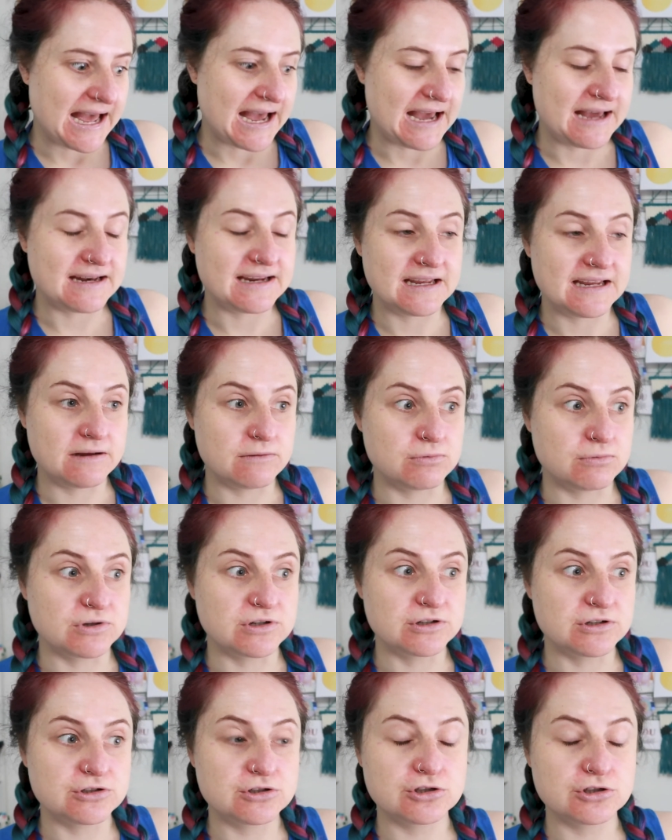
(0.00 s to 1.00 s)
and it
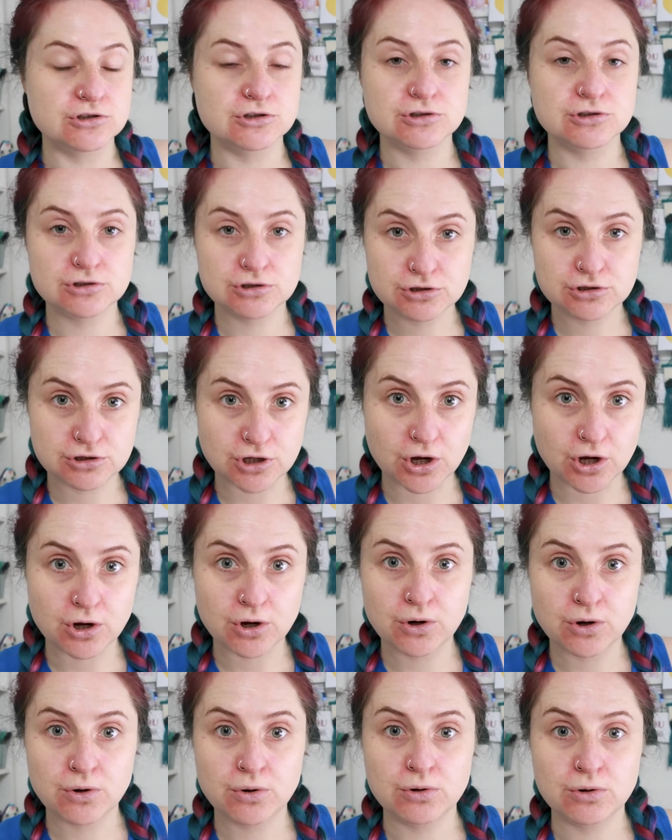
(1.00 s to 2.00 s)
was
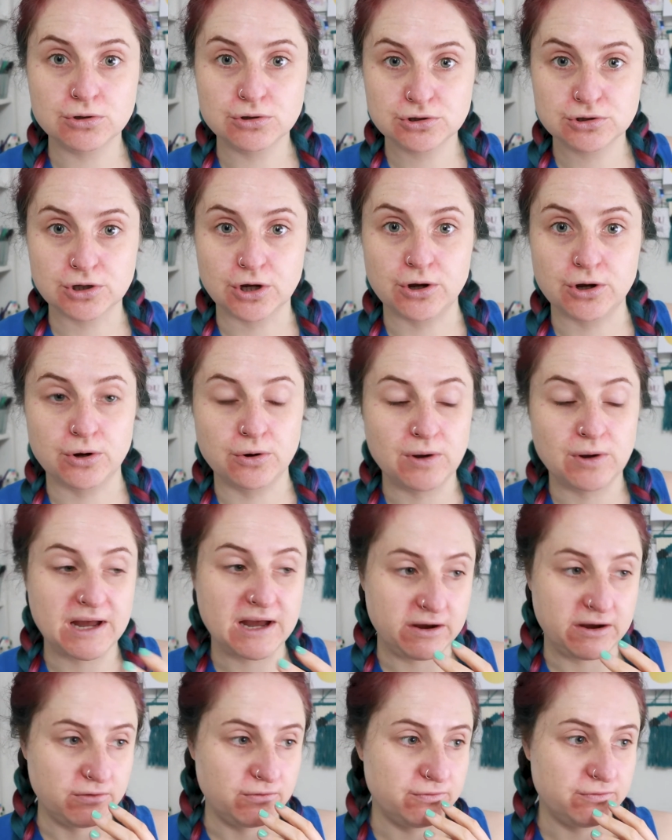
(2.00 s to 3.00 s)
so, so
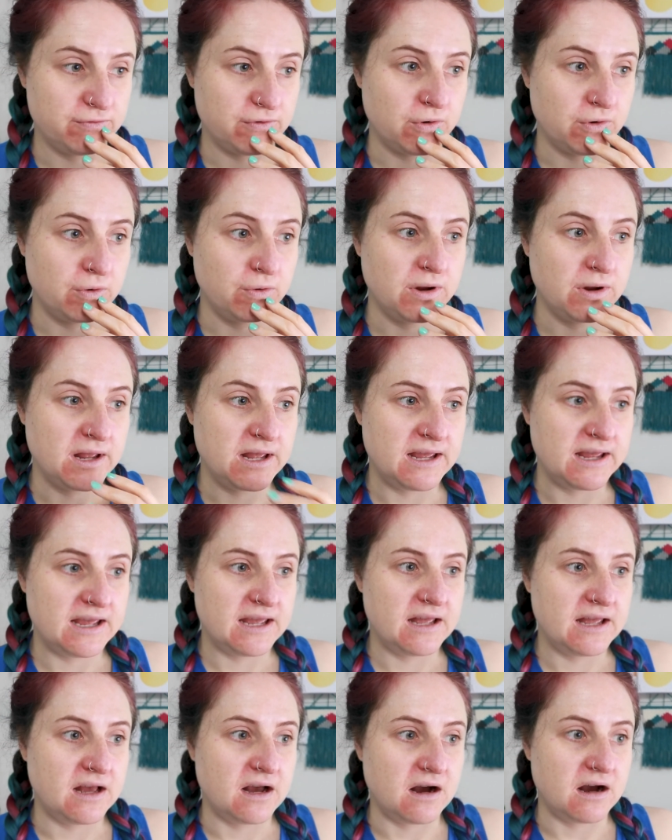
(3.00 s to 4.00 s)
helpful.
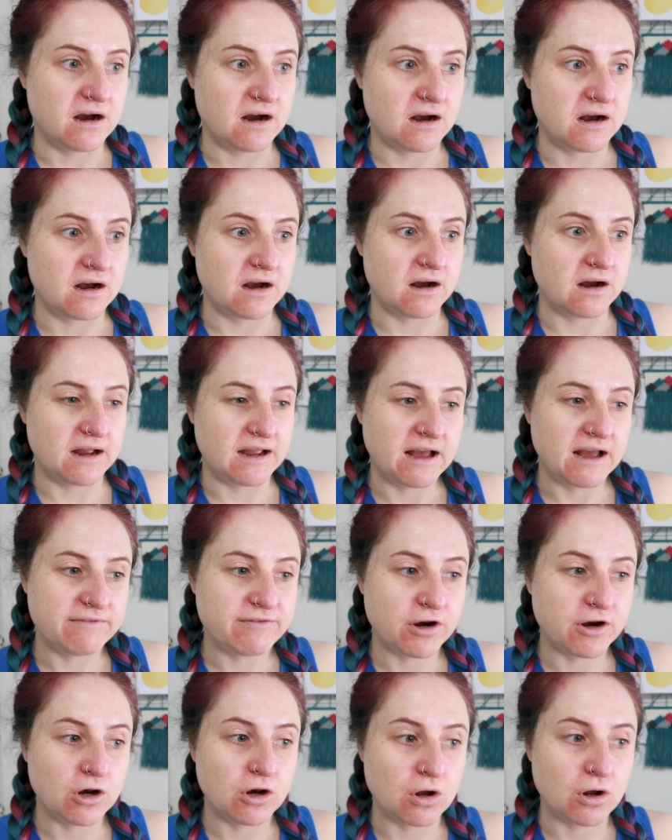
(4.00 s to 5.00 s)
I
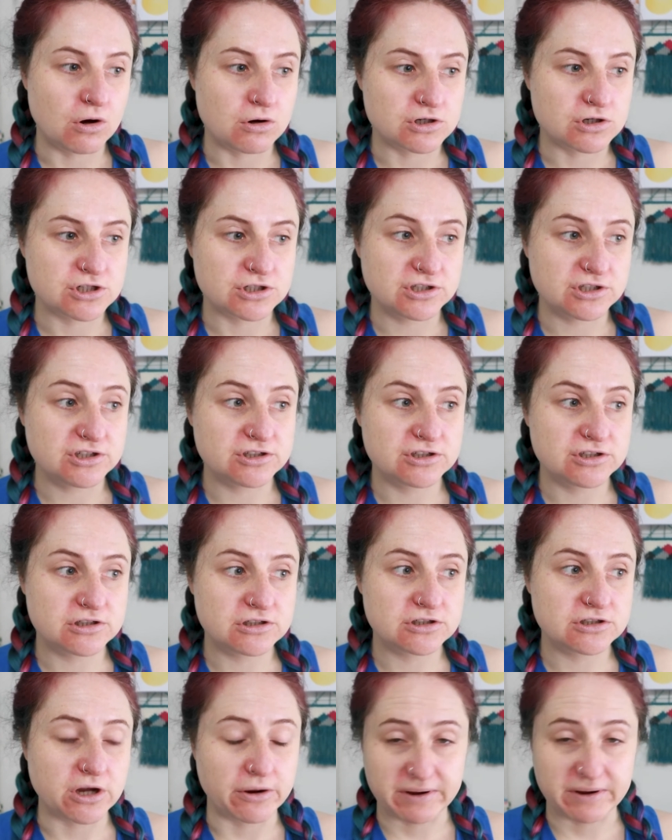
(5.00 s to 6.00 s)
have a lot
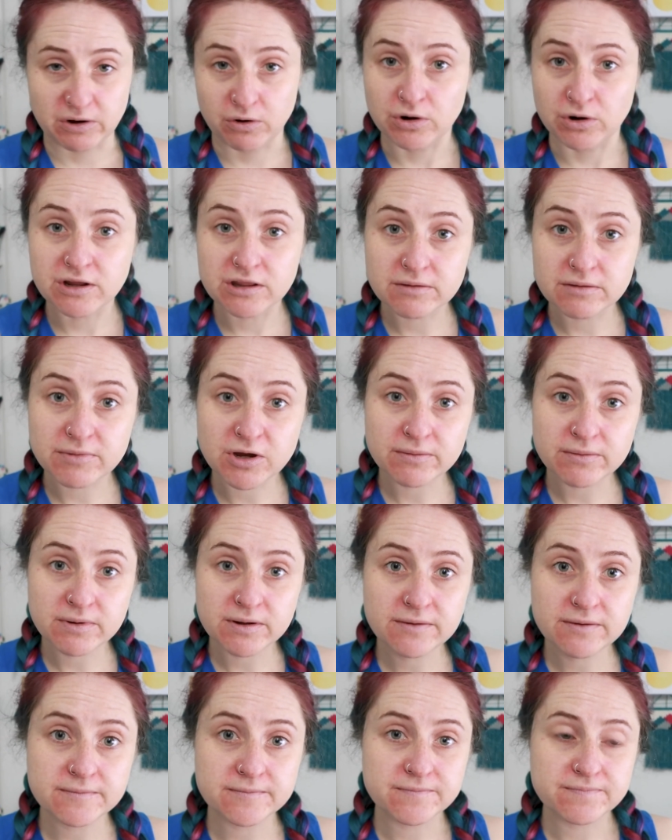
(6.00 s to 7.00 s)
going on at the
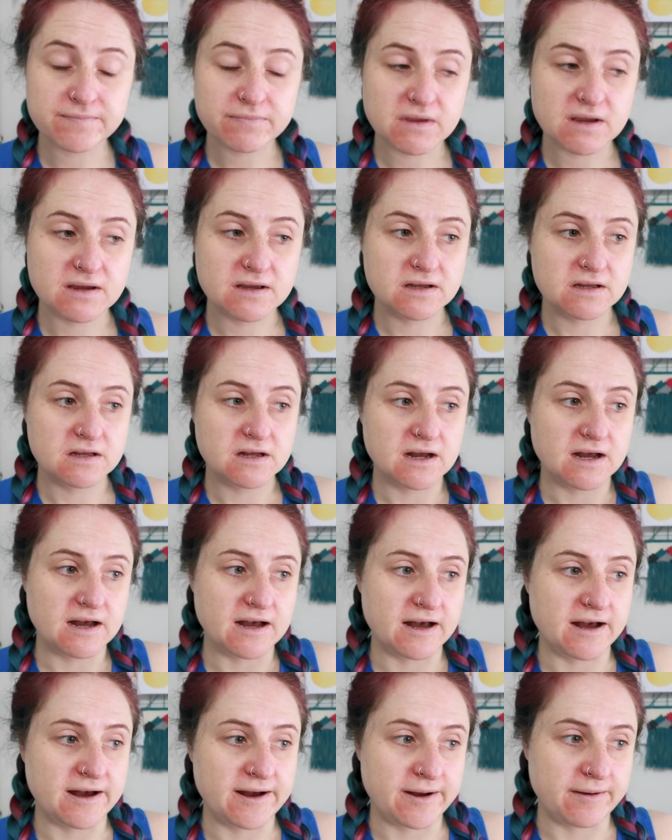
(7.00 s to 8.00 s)
moment
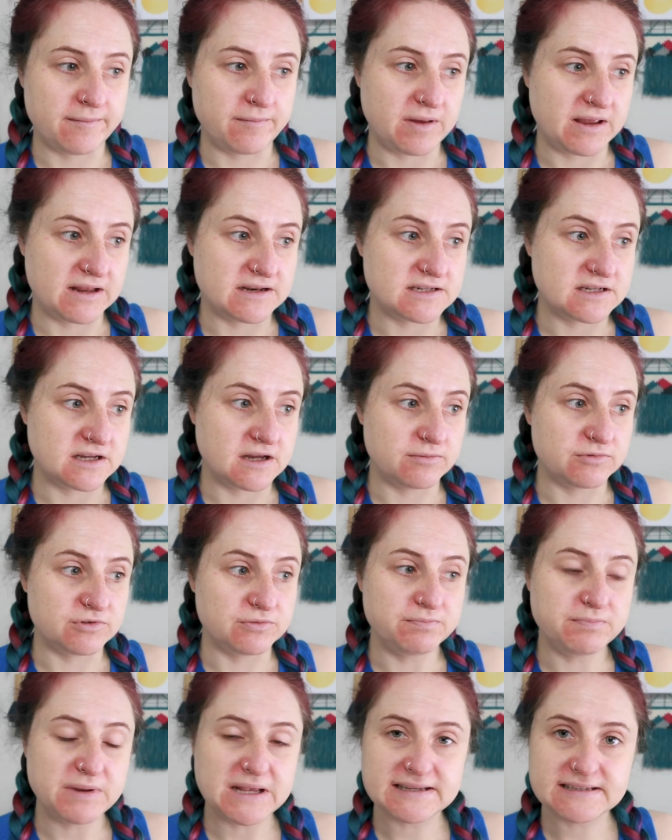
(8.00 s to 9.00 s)
um, in terms
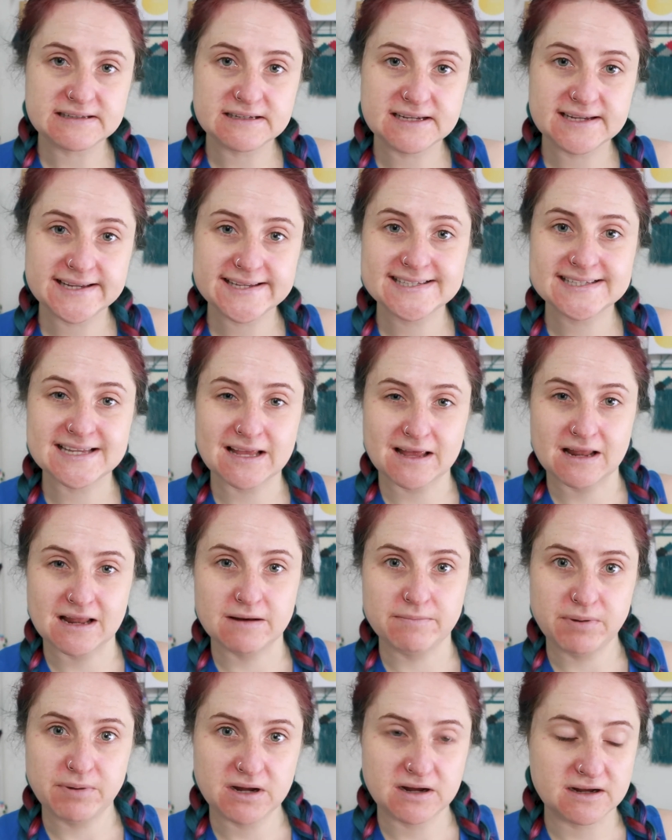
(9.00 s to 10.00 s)
of business
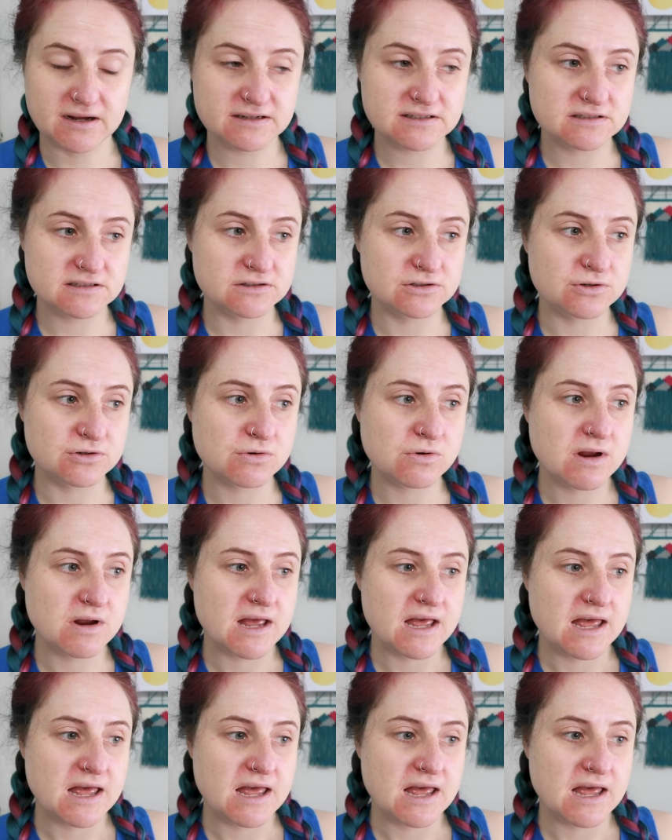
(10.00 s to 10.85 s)
and personal,